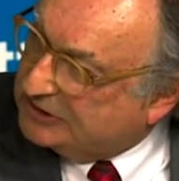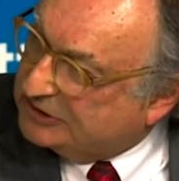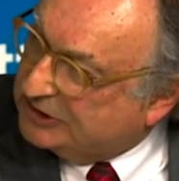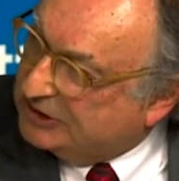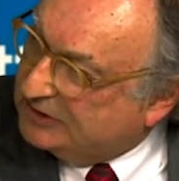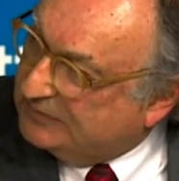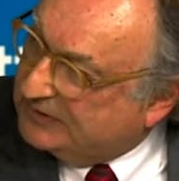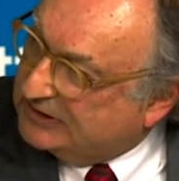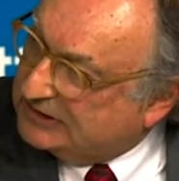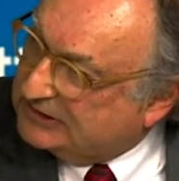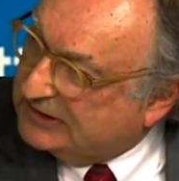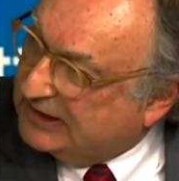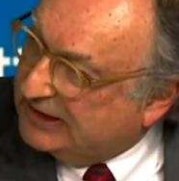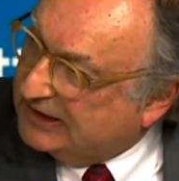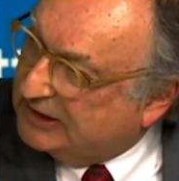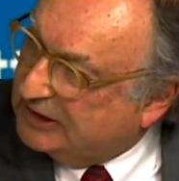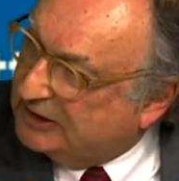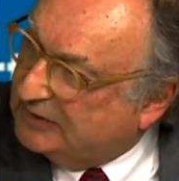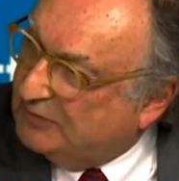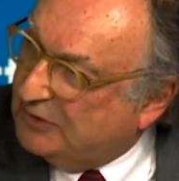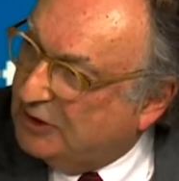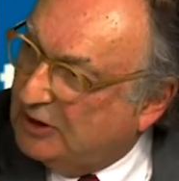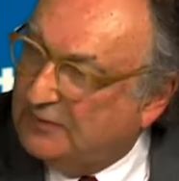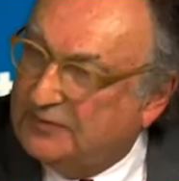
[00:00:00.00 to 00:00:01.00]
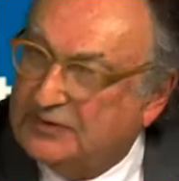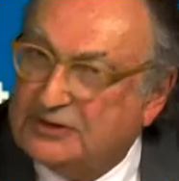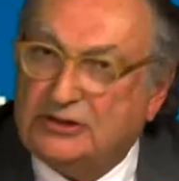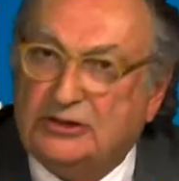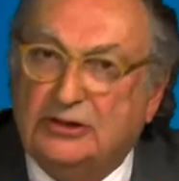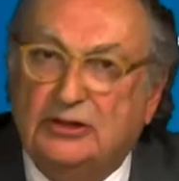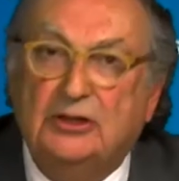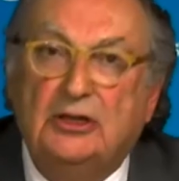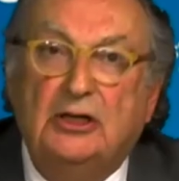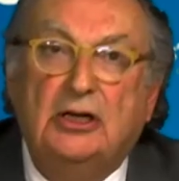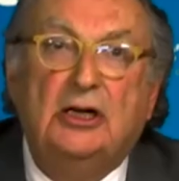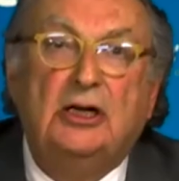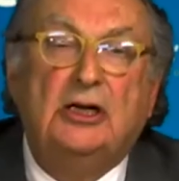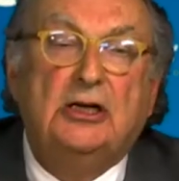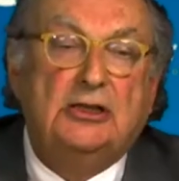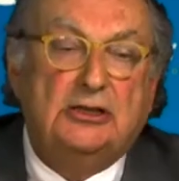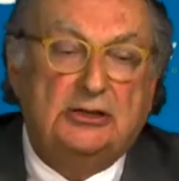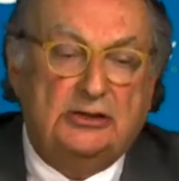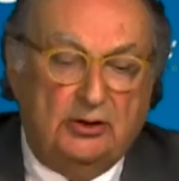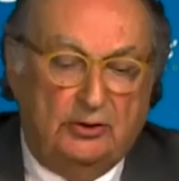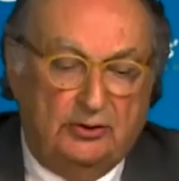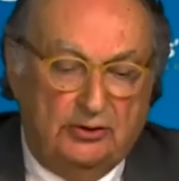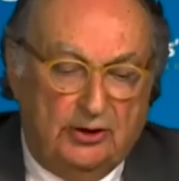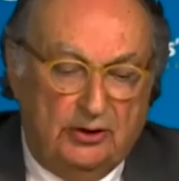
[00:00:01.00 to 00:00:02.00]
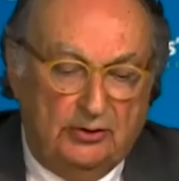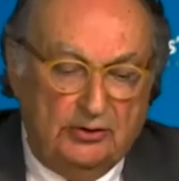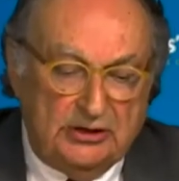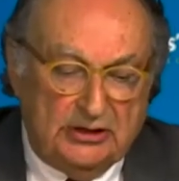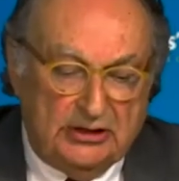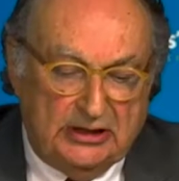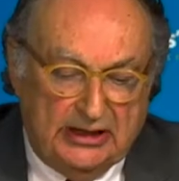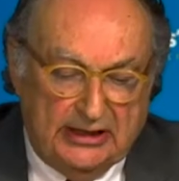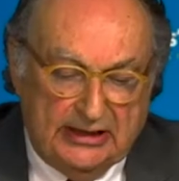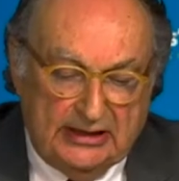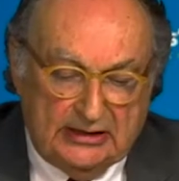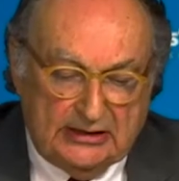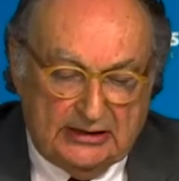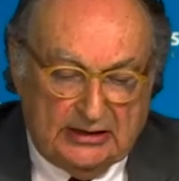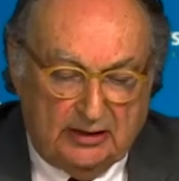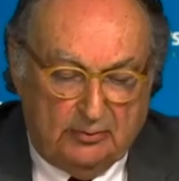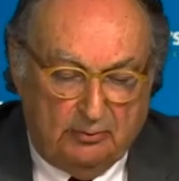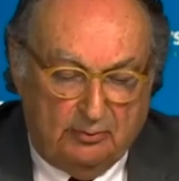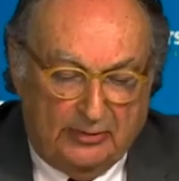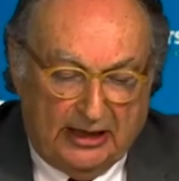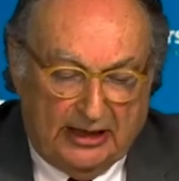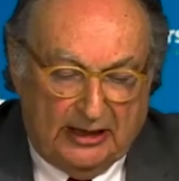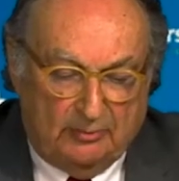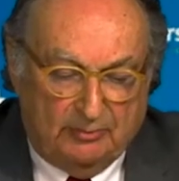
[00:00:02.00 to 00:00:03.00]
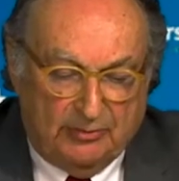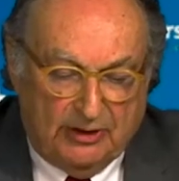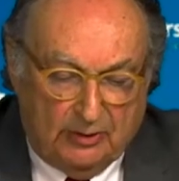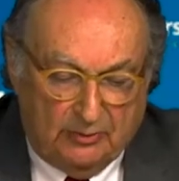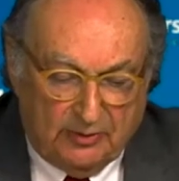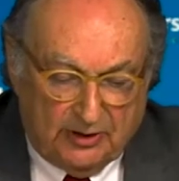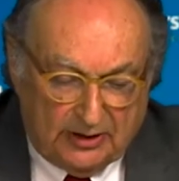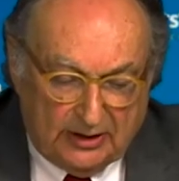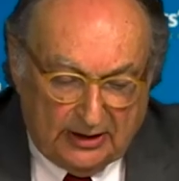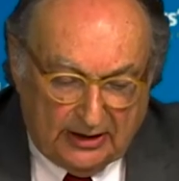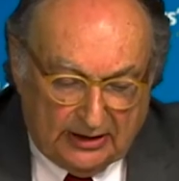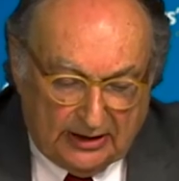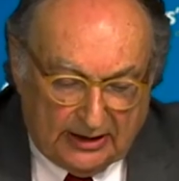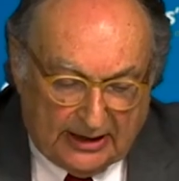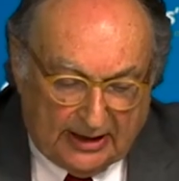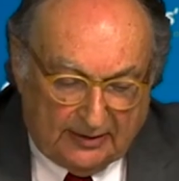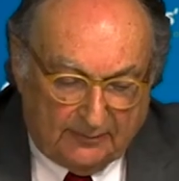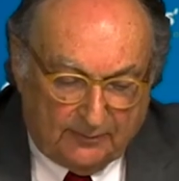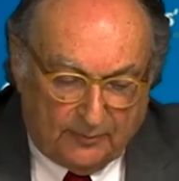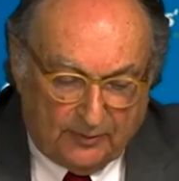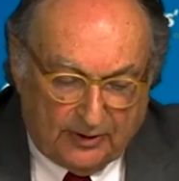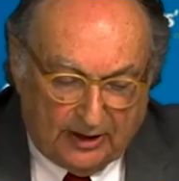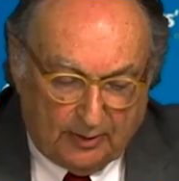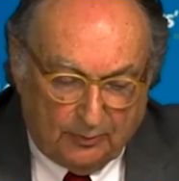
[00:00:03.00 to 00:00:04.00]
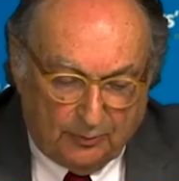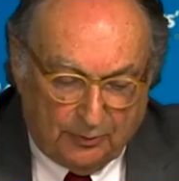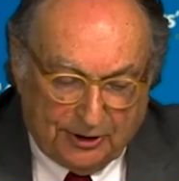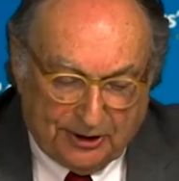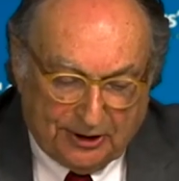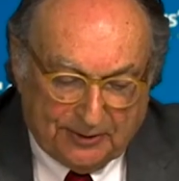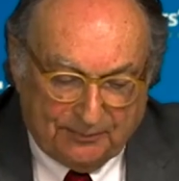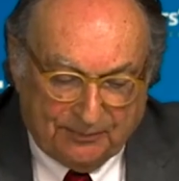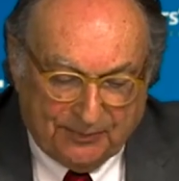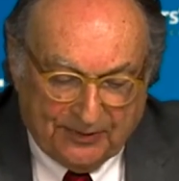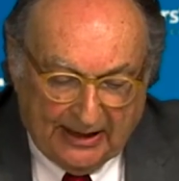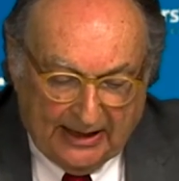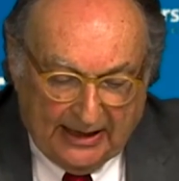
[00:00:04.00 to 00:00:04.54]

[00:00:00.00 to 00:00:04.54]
a chief executive officer. So those things that might be within that framework.